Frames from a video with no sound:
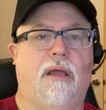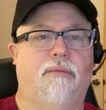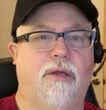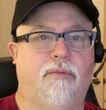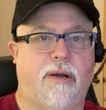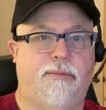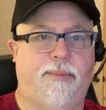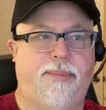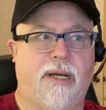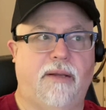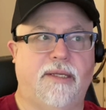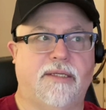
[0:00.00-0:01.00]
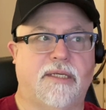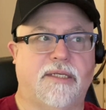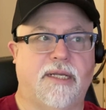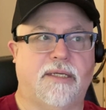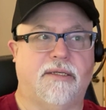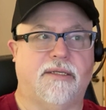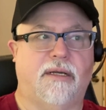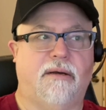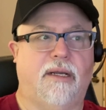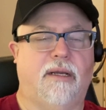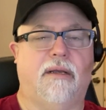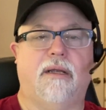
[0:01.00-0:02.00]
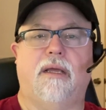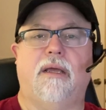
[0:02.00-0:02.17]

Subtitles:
We want to repair these as necessary.